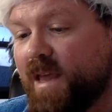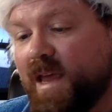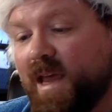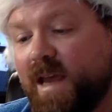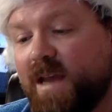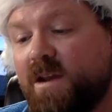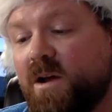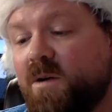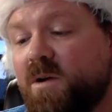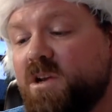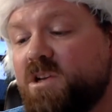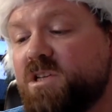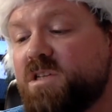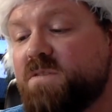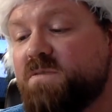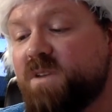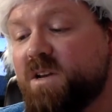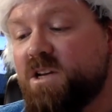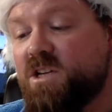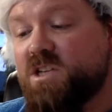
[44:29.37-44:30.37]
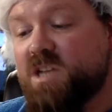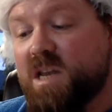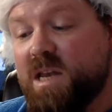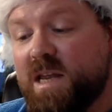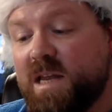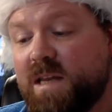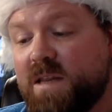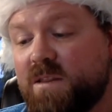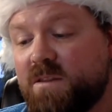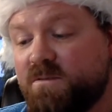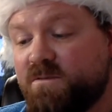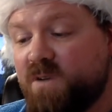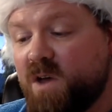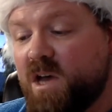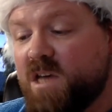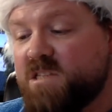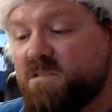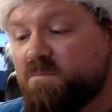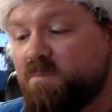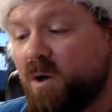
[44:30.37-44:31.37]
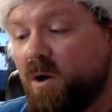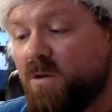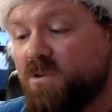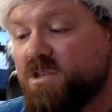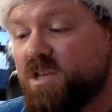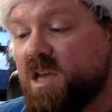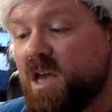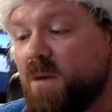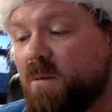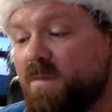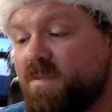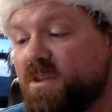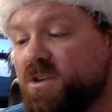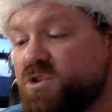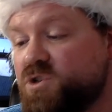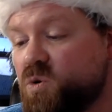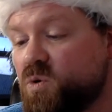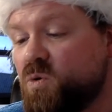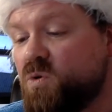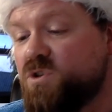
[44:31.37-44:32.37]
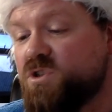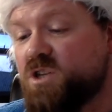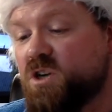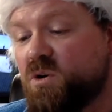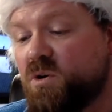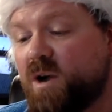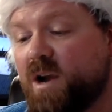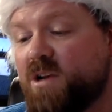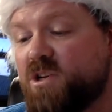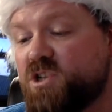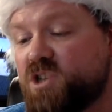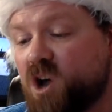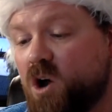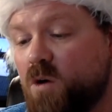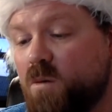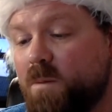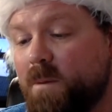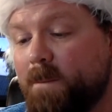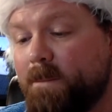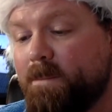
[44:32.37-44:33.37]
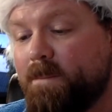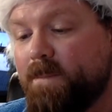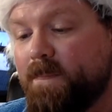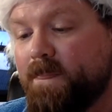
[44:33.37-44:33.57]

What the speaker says: He'd only just finished cleaning the first pot when the doors crashed open.